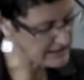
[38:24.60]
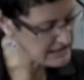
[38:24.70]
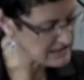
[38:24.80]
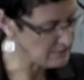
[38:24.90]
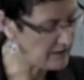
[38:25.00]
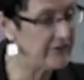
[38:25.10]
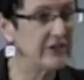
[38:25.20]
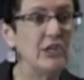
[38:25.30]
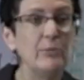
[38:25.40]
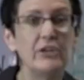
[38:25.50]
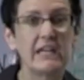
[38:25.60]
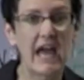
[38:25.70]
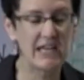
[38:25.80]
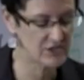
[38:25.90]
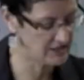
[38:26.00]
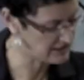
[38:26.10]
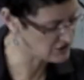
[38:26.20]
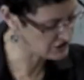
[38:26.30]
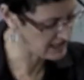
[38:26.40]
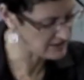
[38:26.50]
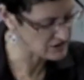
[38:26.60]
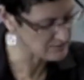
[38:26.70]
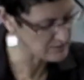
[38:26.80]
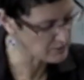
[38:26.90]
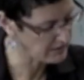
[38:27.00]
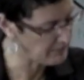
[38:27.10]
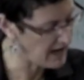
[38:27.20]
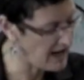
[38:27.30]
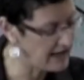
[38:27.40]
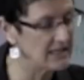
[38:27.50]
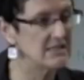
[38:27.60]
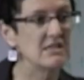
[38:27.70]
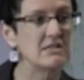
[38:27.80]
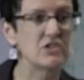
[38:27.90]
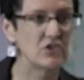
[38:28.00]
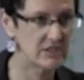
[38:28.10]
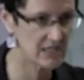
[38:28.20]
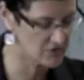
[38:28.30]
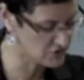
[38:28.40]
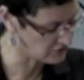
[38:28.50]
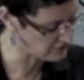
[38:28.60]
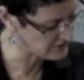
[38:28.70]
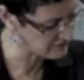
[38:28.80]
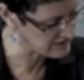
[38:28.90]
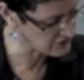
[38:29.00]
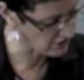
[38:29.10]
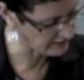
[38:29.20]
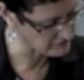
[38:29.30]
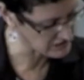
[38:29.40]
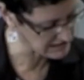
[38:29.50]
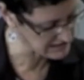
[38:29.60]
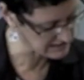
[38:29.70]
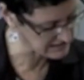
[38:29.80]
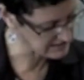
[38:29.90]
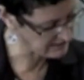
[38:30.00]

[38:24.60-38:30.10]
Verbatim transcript: ideas about the communication exchanges between parties that are so central to restorative justice.